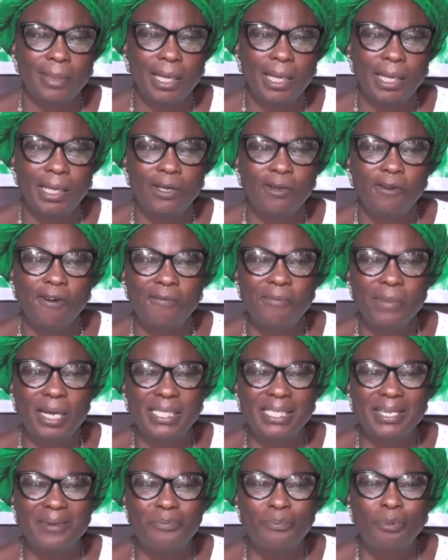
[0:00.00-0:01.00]
in
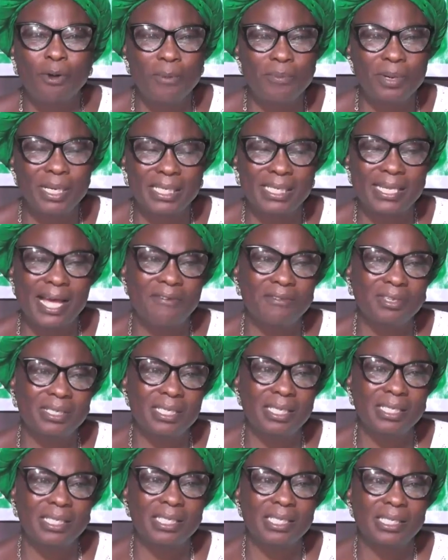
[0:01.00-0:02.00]
government, in public
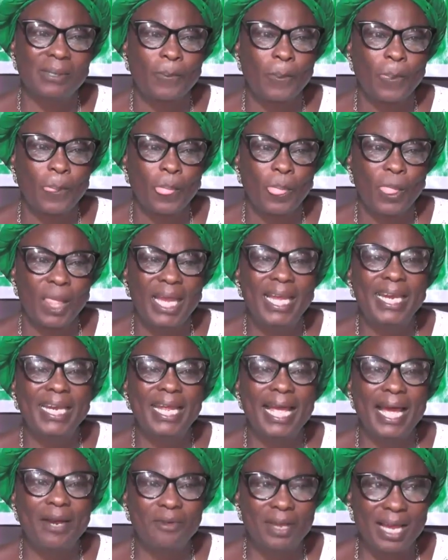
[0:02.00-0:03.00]
services, in
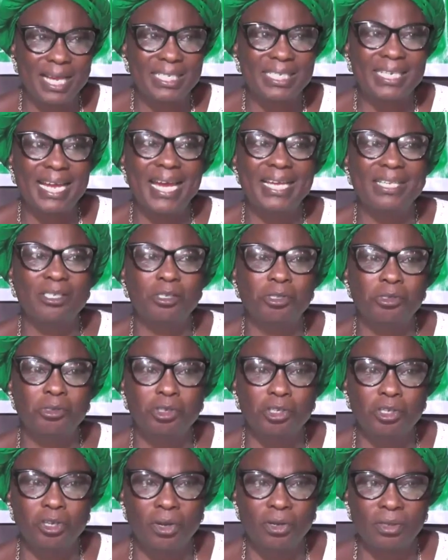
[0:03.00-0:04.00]
the educational
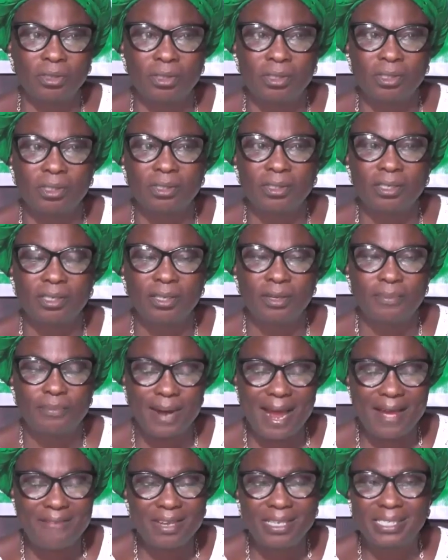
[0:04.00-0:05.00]
institutions,
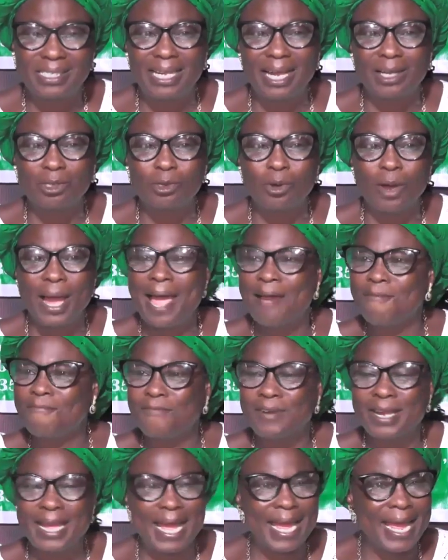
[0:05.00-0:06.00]
private sector,
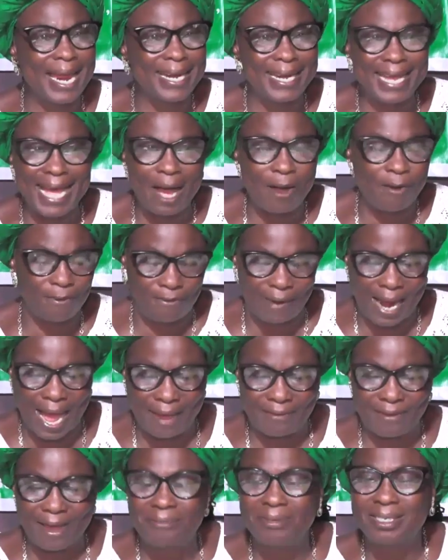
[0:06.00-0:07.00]
every area of
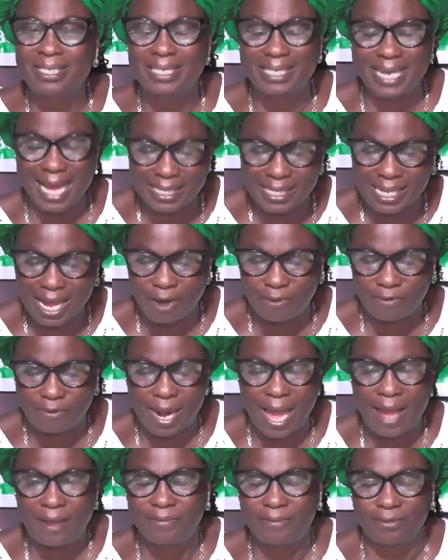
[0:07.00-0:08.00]
life, every strata of
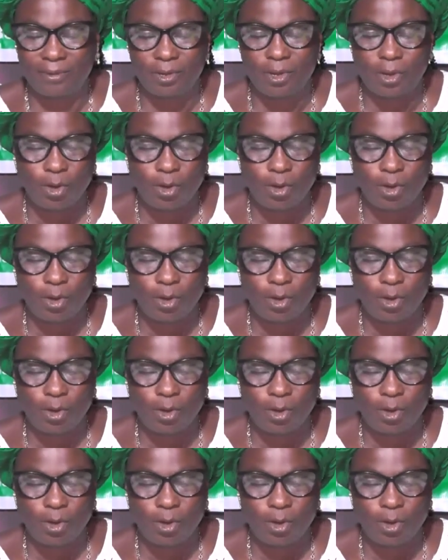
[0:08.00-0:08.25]
life.